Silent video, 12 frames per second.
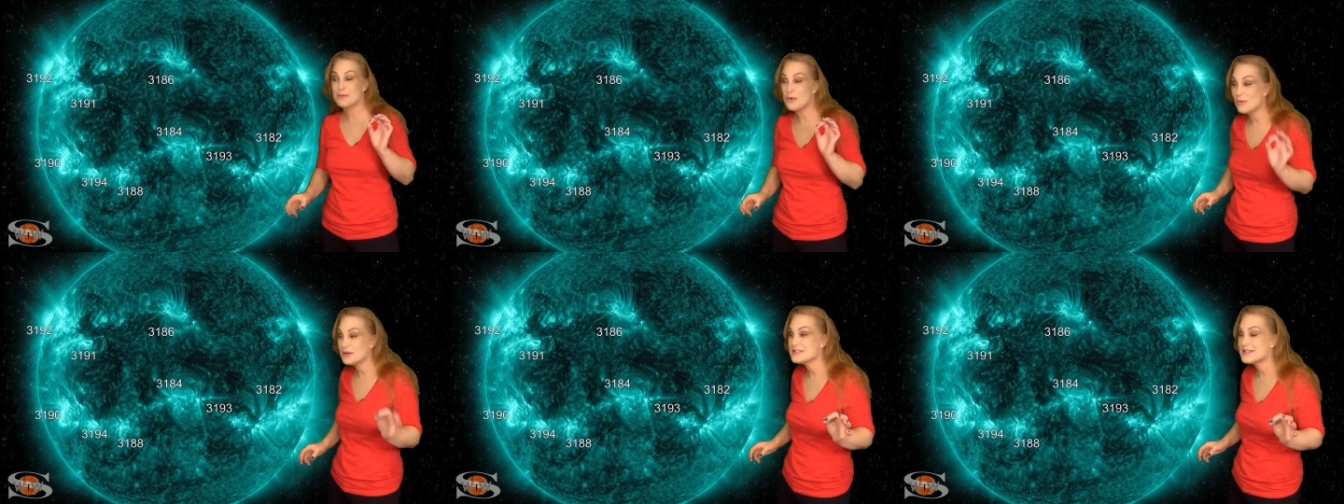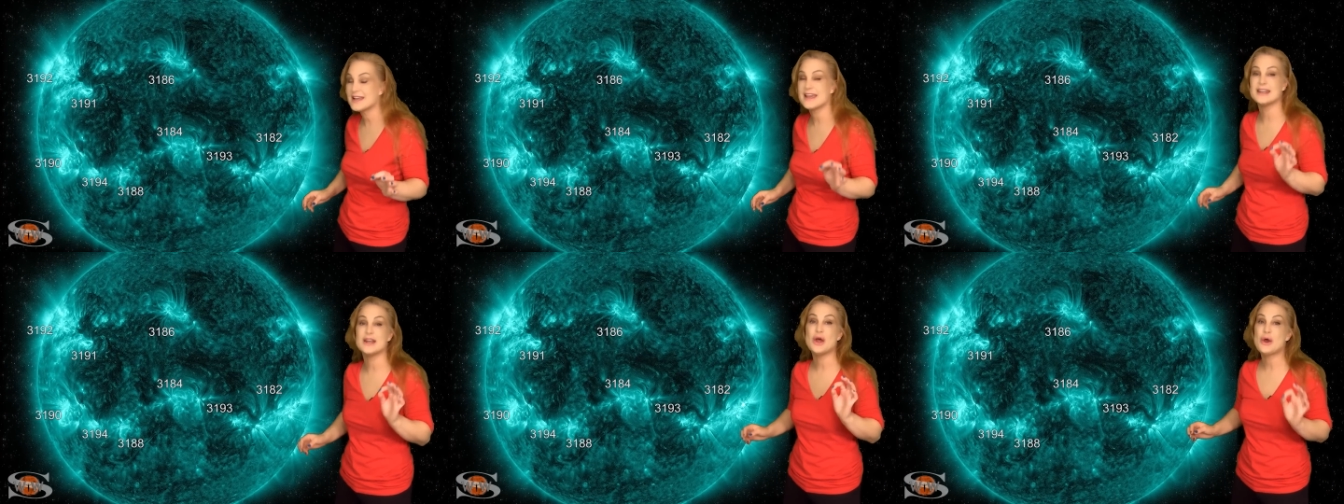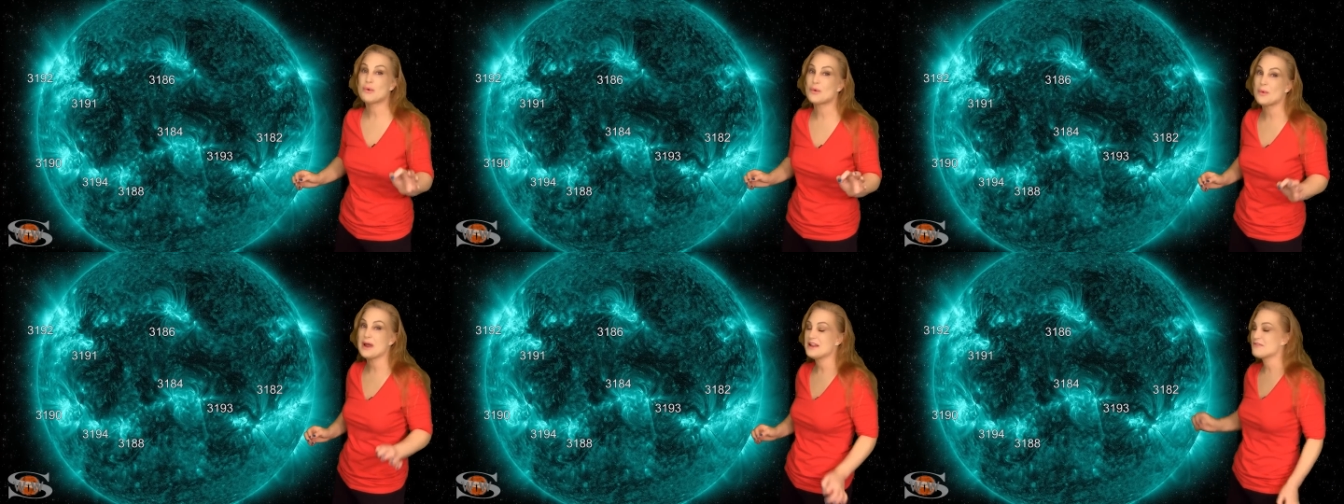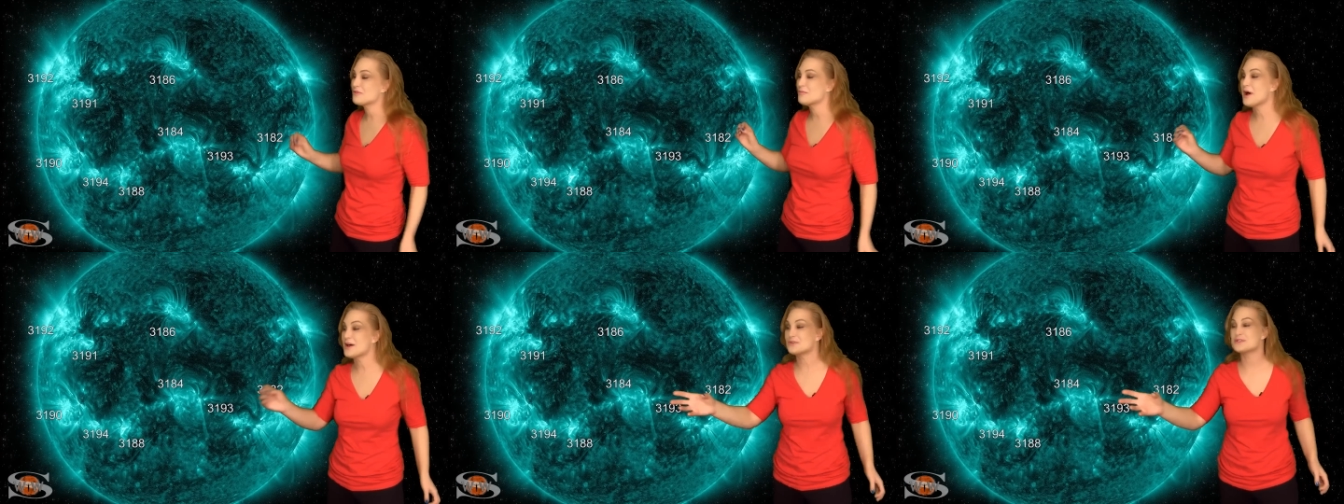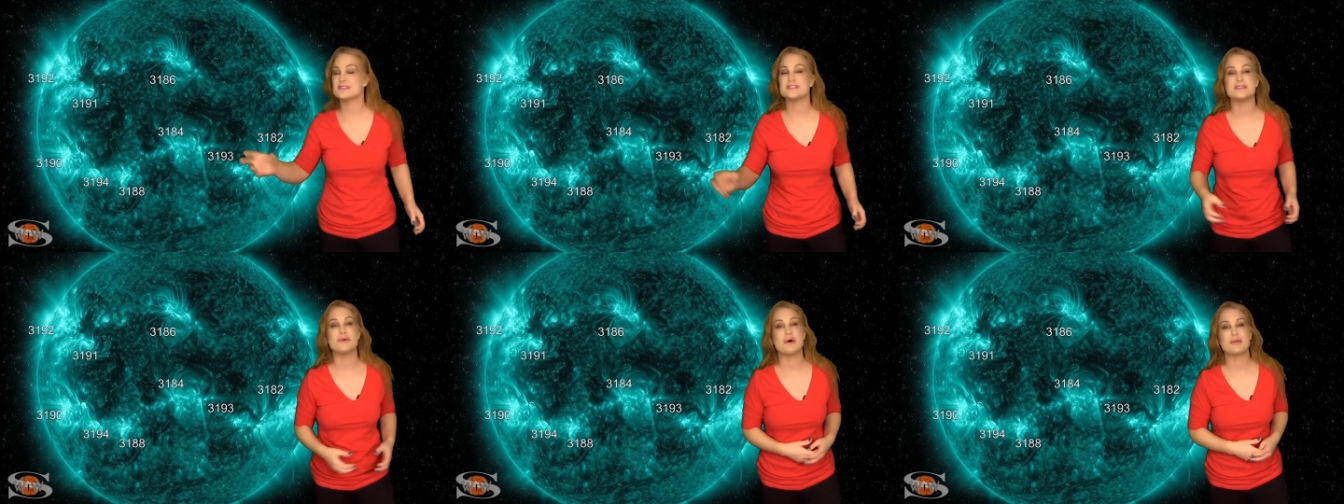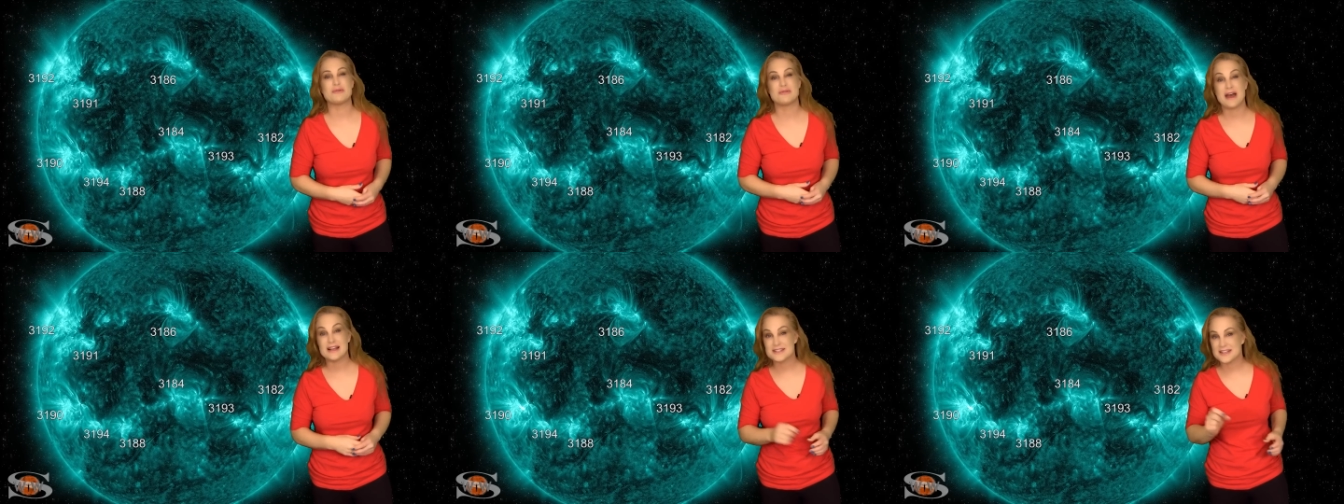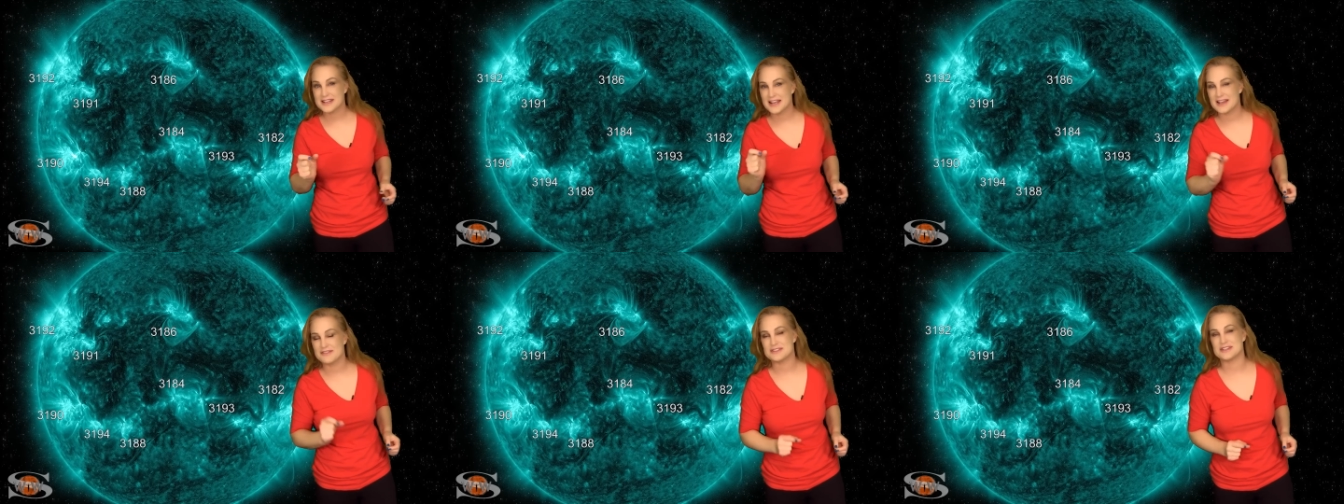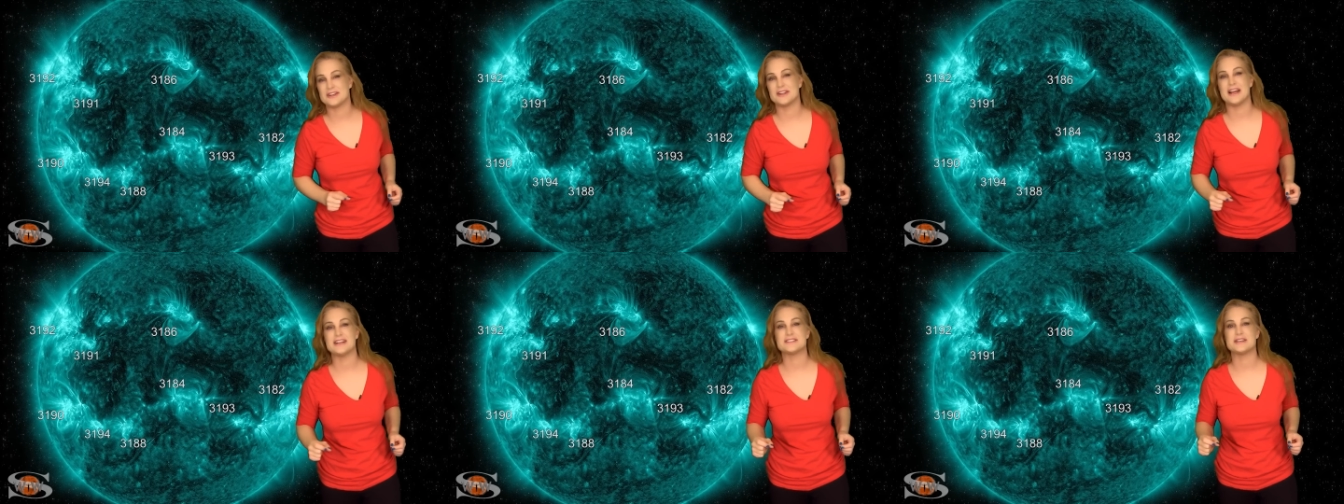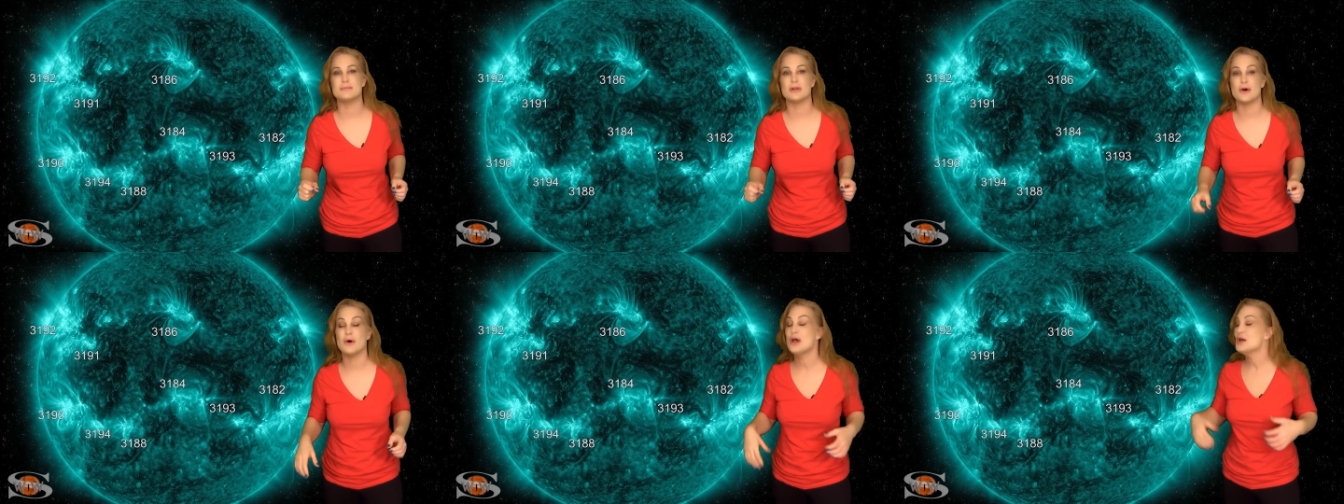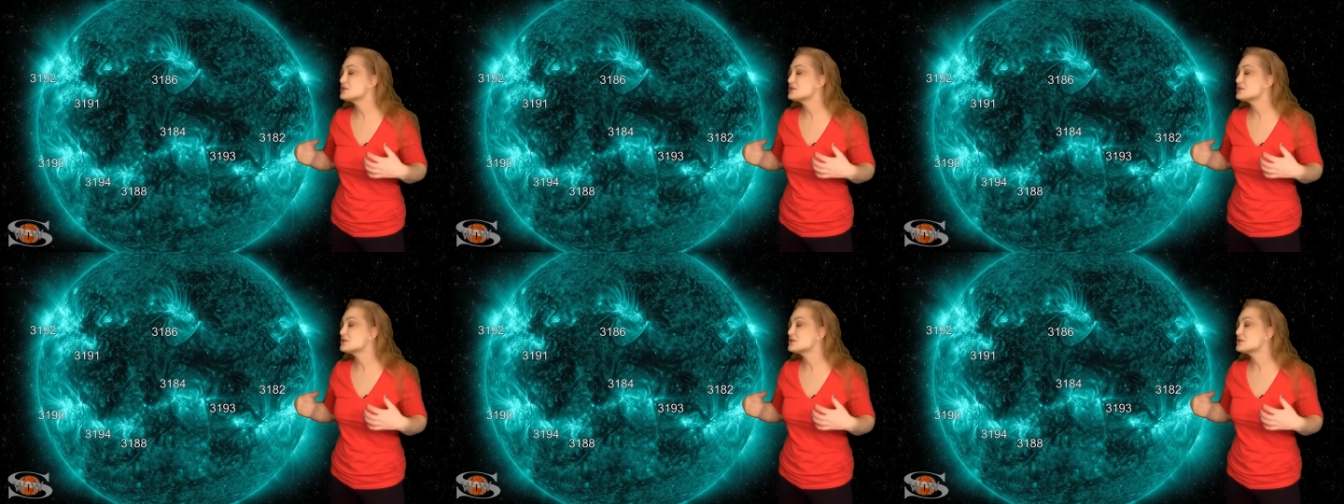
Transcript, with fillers: But once again, we're waiting for models to see whether that's going to give us a glancing blow.